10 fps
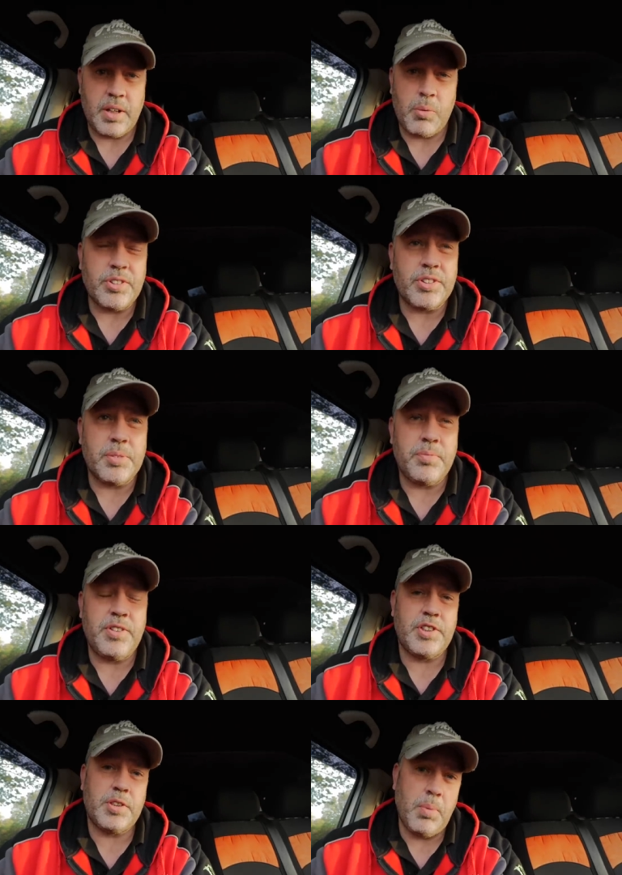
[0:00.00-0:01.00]
I wanted
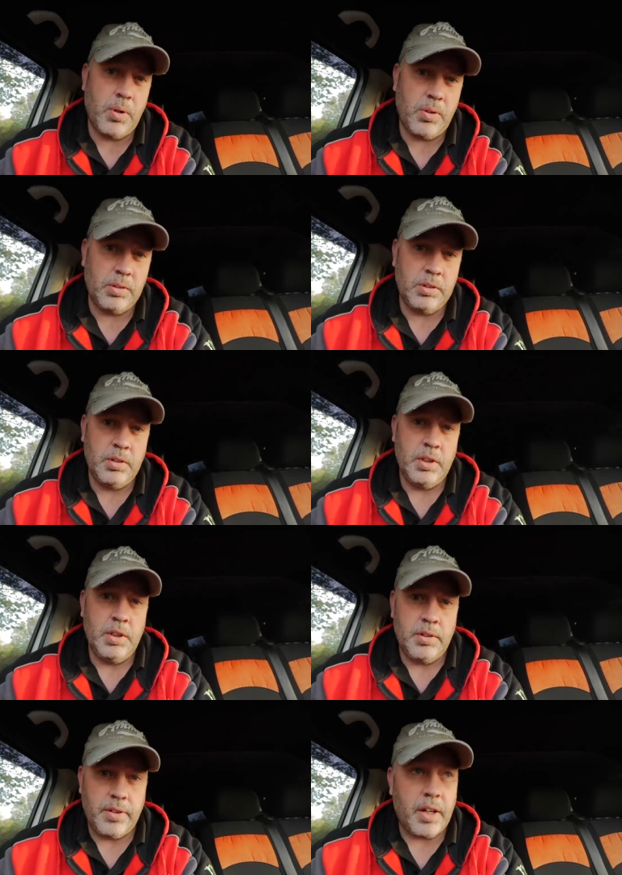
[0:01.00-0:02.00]
something small
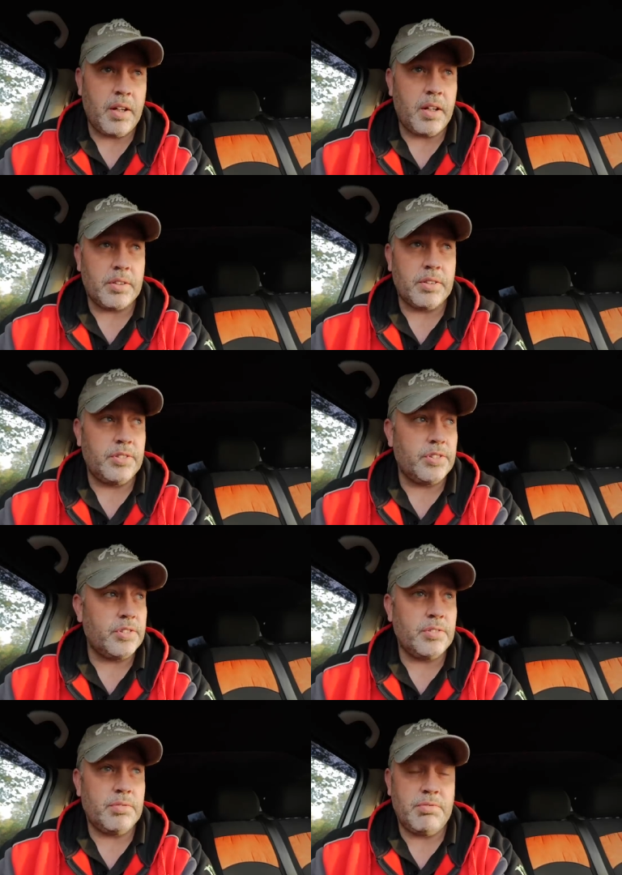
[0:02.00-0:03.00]
that I could
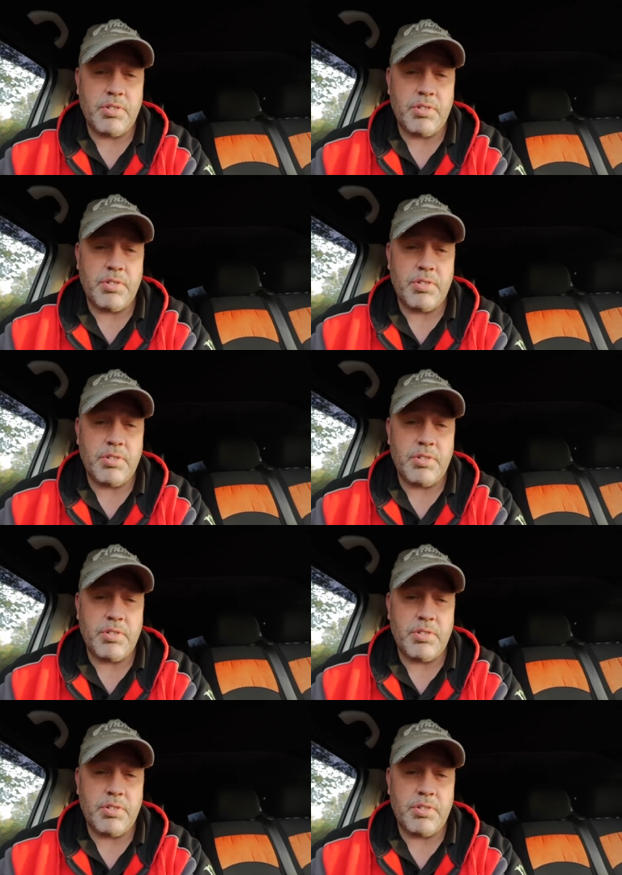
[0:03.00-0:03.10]
just